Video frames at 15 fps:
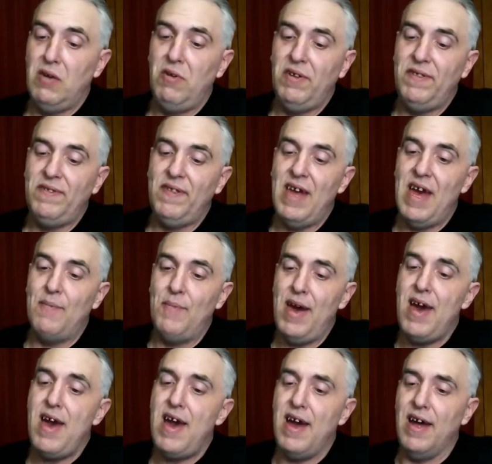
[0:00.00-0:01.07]
it wasn't that
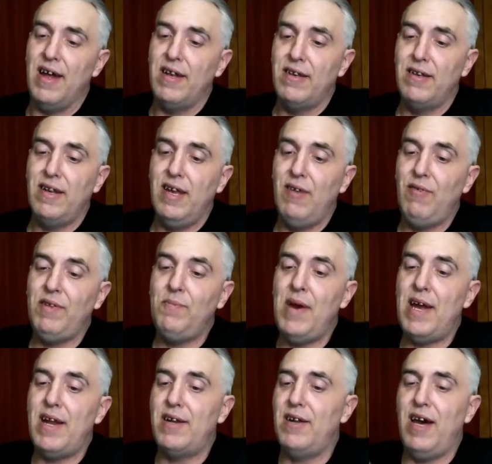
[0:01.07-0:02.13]
bad. It
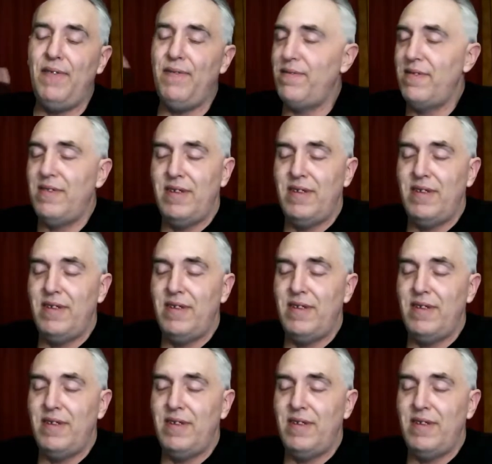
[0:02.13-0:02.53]
wasn't bad at all.